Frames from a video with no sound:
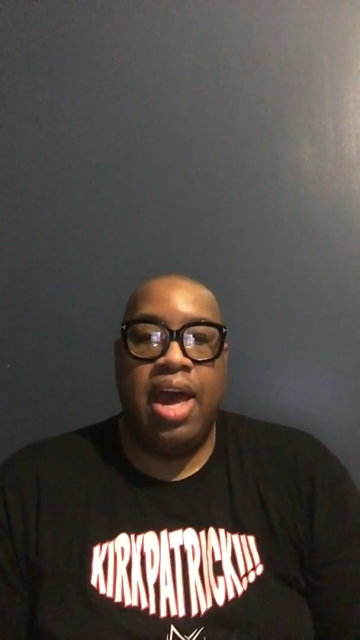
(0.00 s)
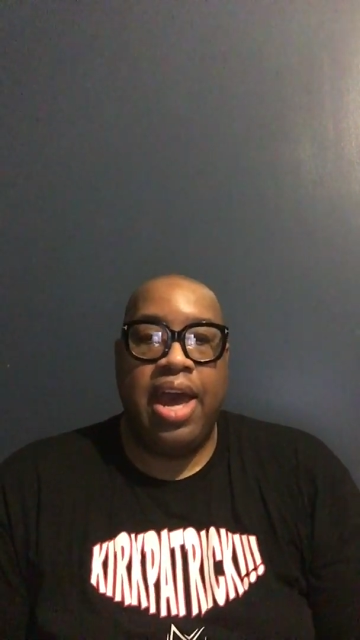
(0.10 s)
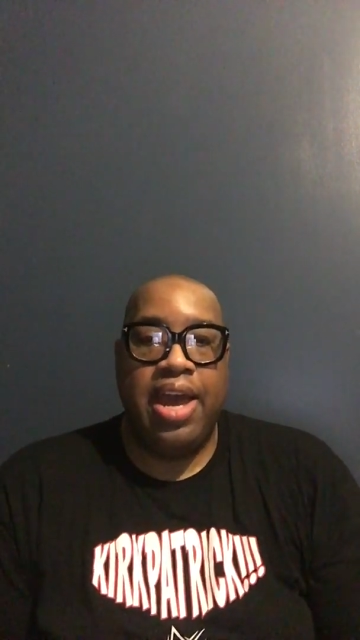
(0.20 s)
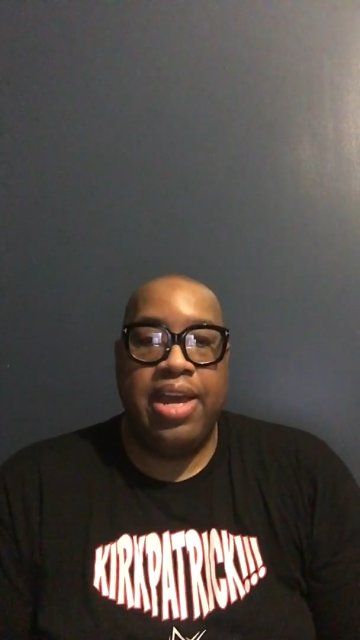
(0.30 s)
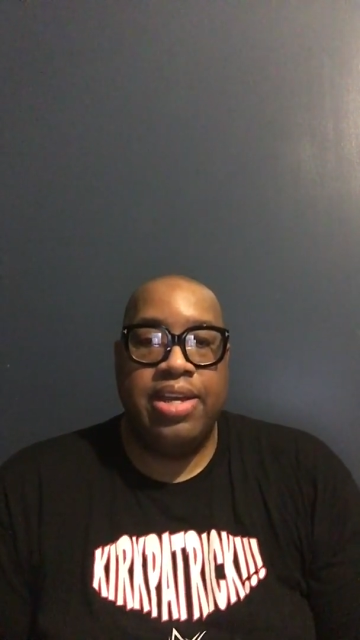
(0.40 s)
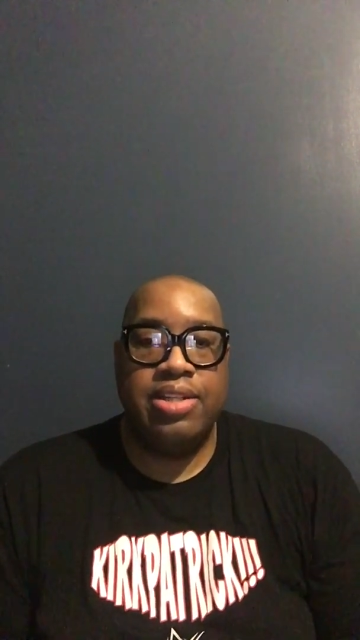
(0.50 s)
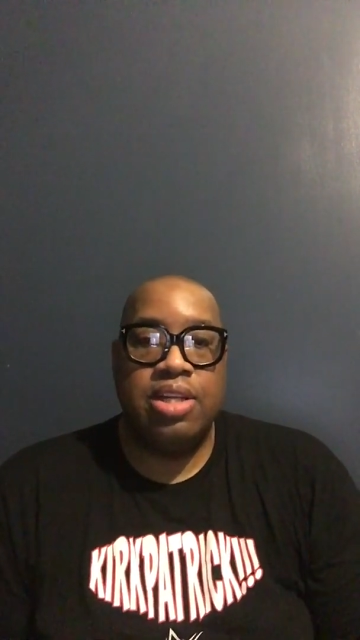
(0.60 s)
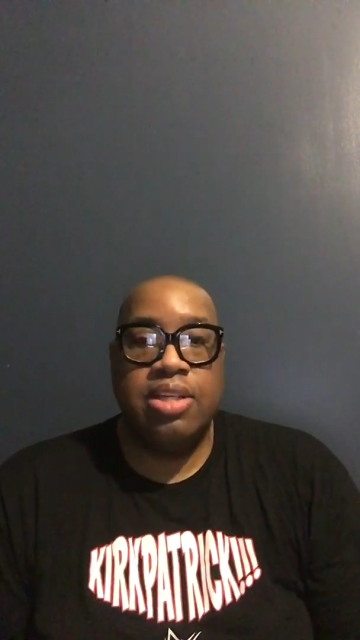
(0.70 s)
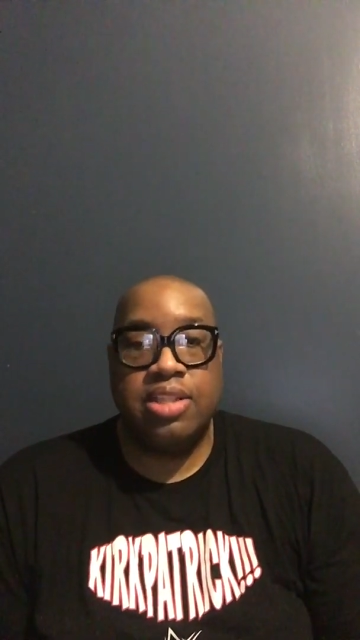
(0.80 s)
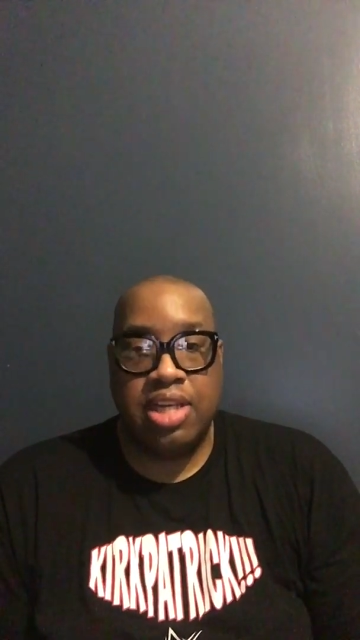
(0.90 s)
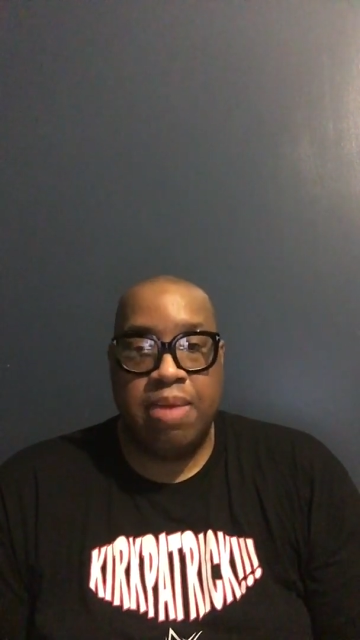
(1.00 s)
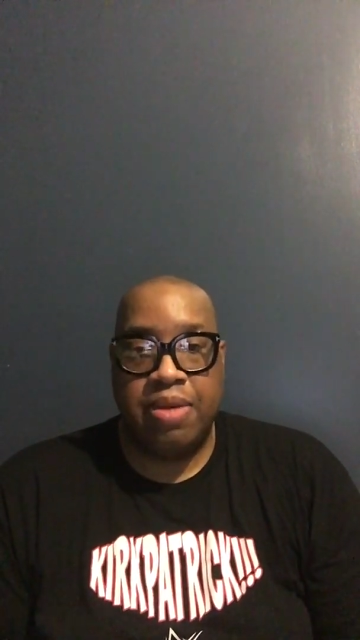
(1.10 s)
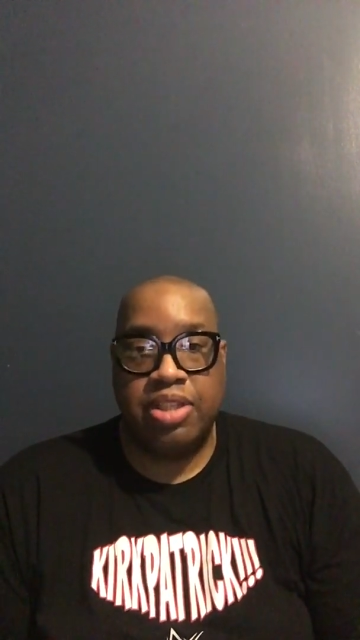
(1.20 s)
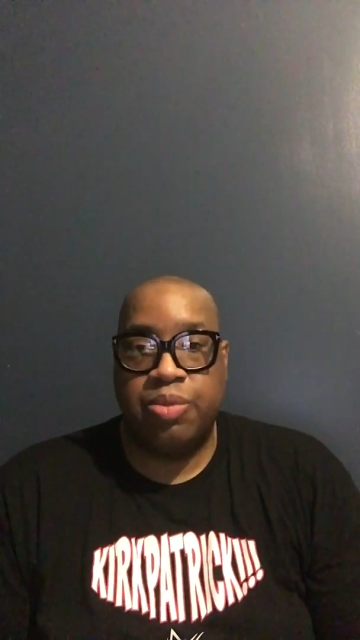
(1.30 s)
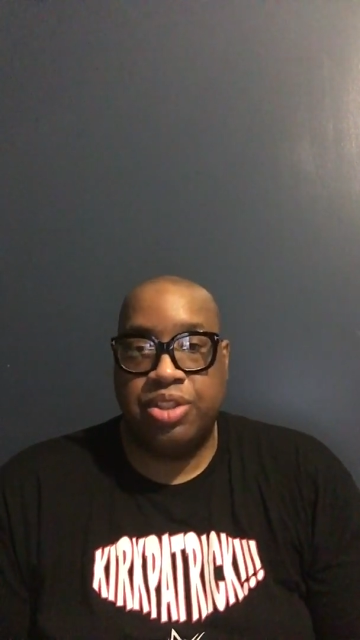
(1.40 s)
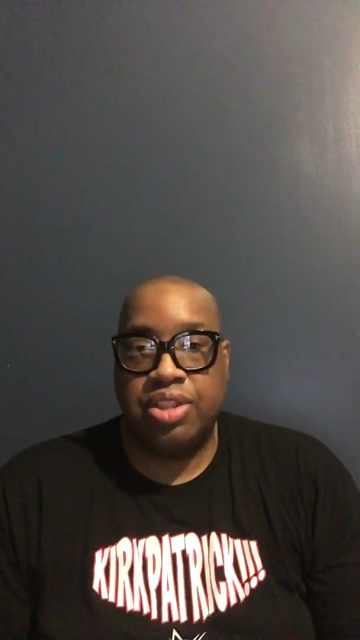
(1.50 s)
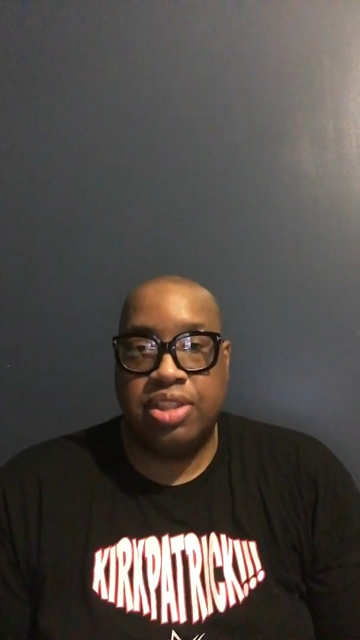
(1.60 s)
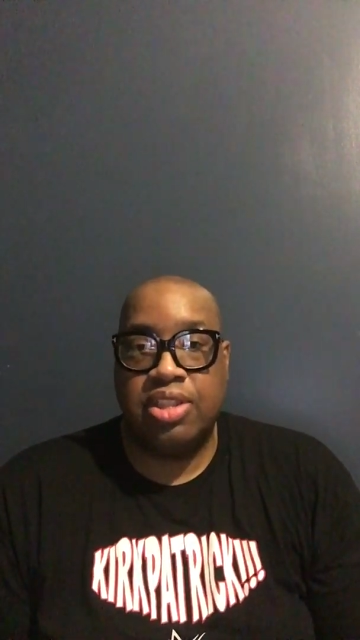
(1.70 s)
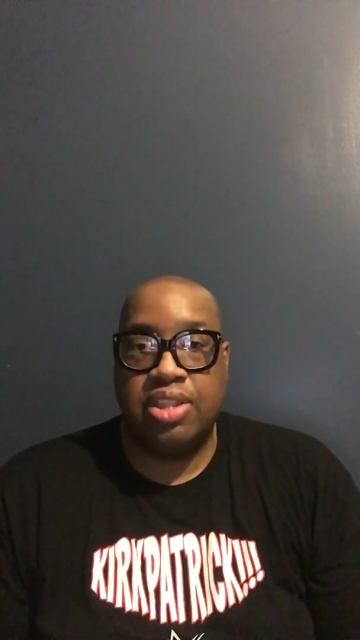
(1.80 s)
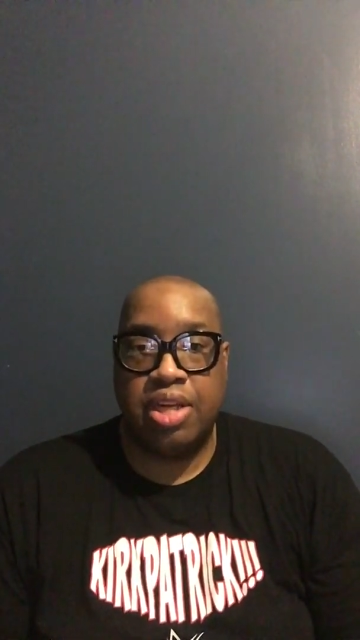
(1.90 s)
and CMS, which is
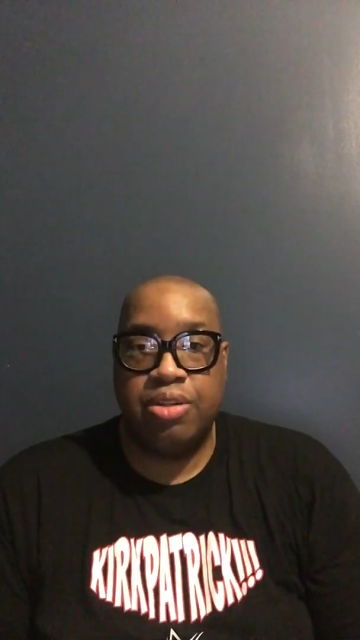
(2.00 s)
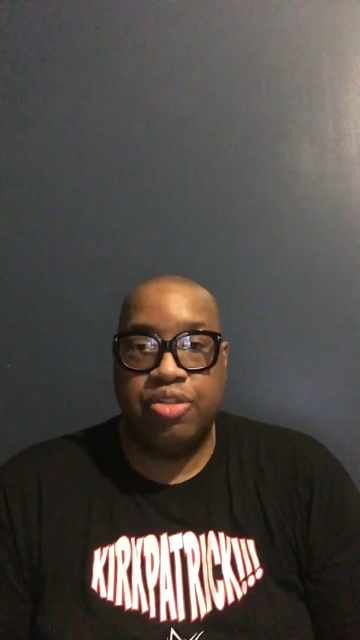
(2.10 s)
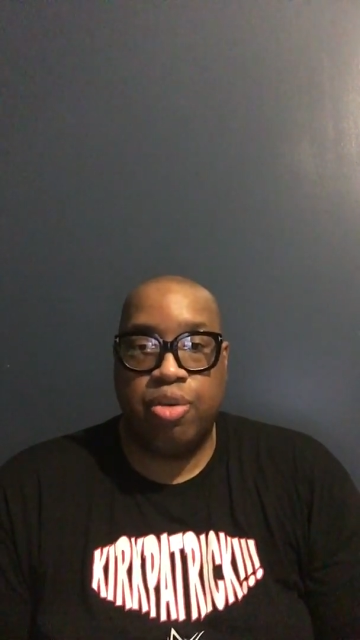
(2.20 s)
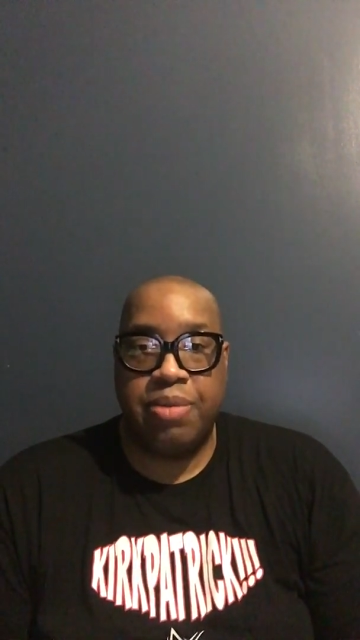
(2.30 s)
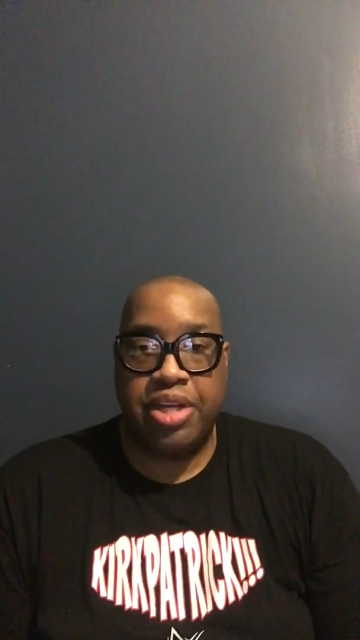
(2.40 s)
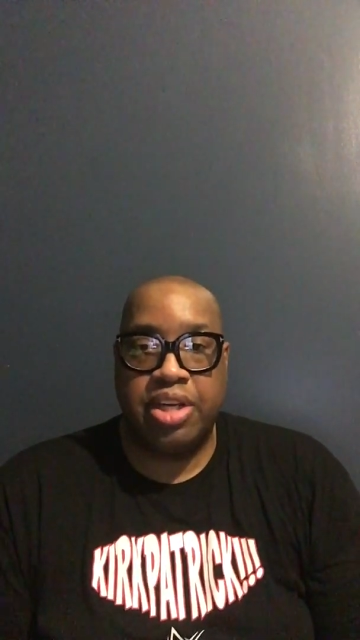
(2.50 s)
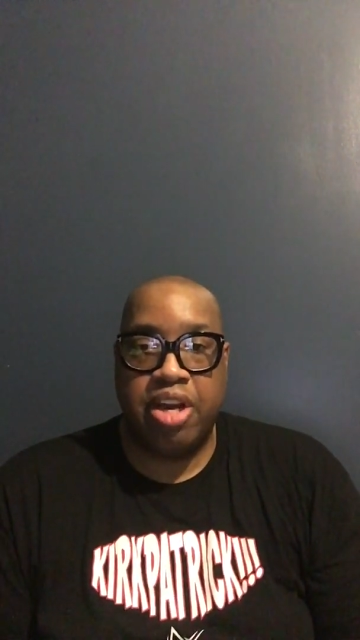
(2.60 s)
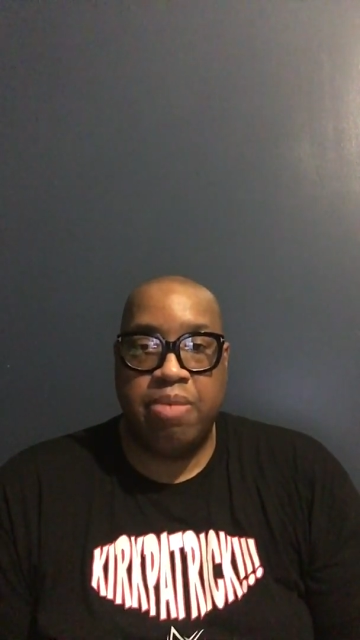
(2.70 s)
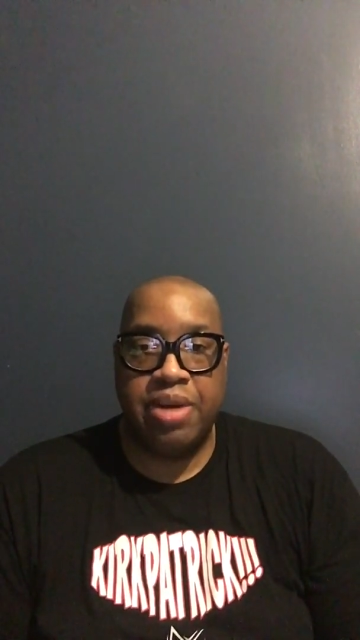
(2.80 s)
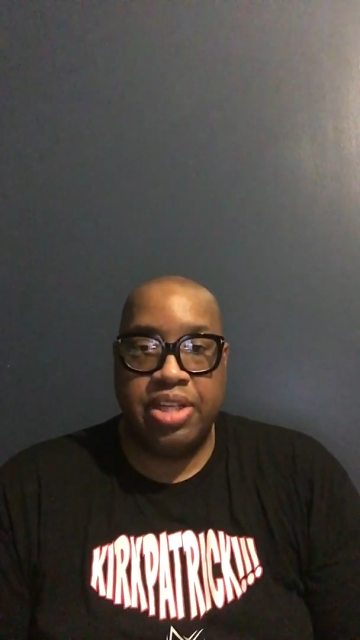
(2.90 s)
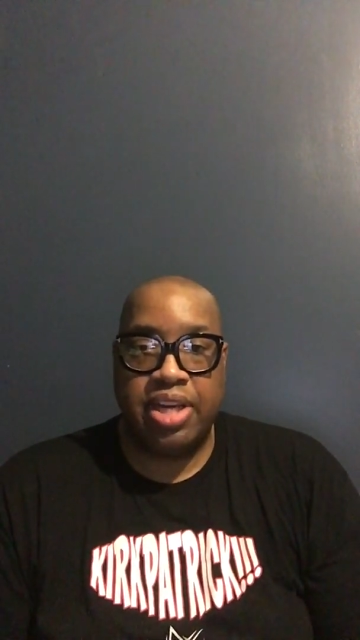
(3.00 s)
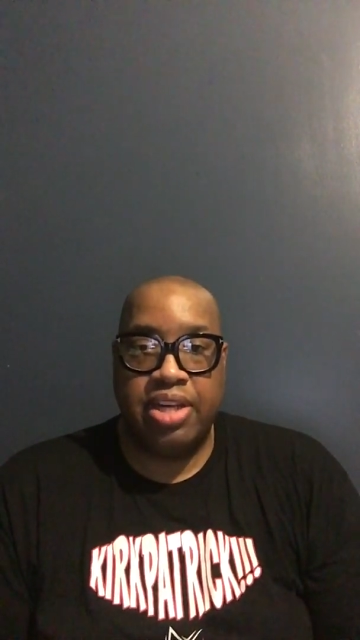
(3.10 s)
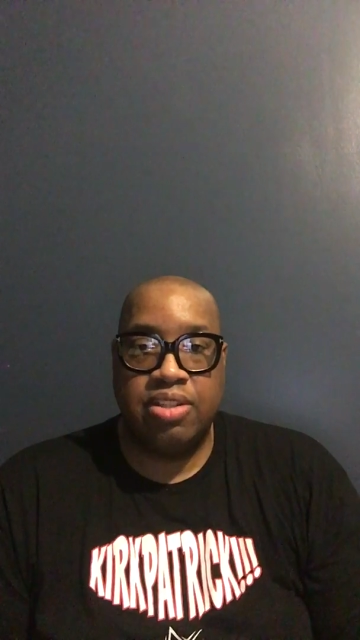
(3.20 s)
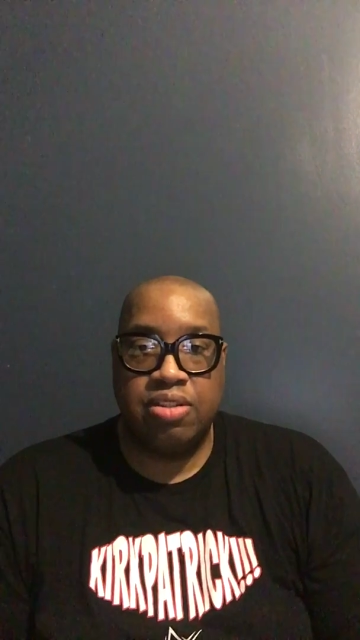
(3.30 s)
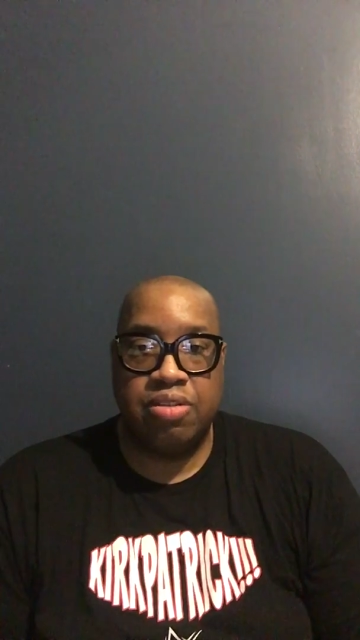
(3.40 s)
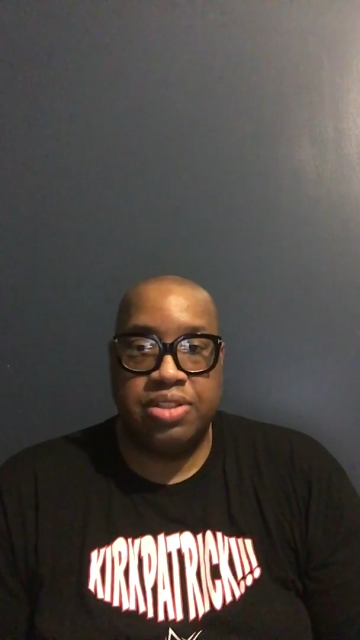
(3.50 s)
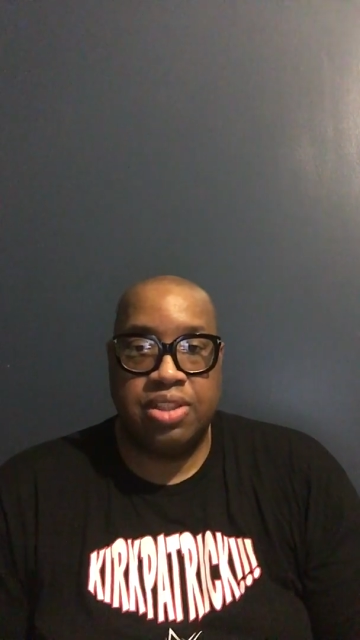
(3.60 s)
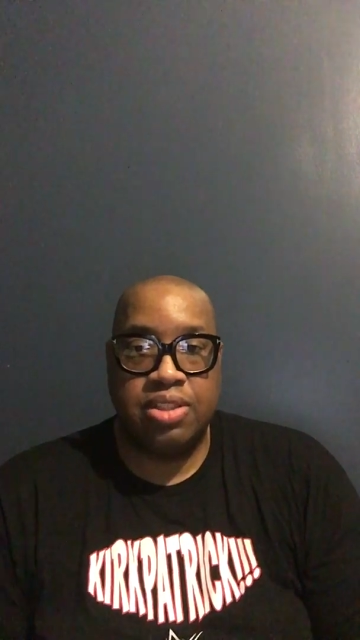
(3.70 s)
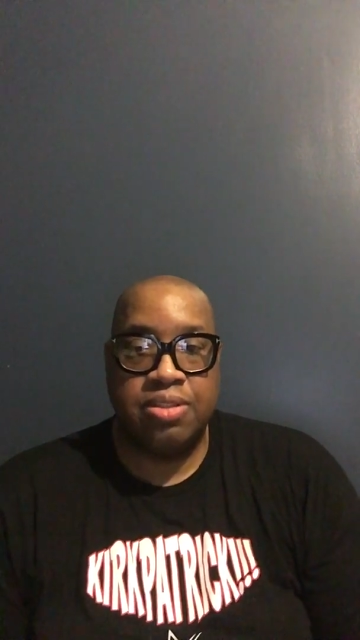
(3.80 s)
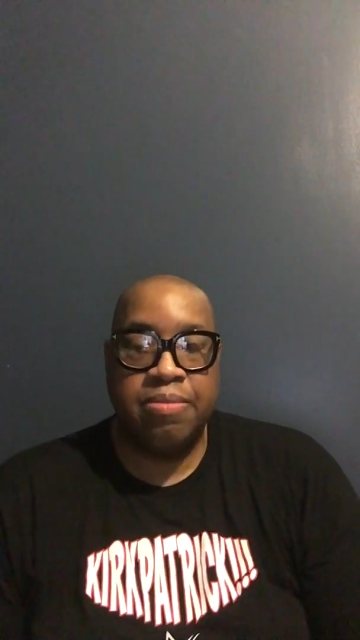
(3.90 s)
the Centers for Medicare and Medicaid
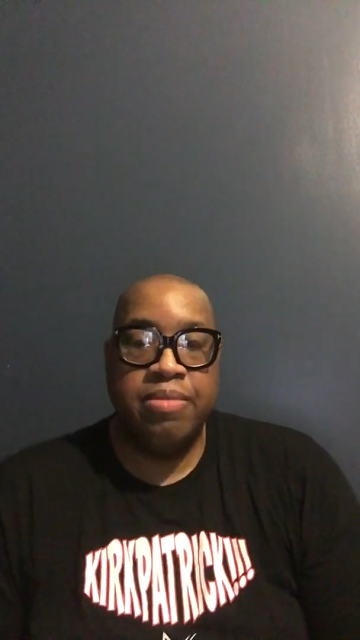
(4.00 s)
Services.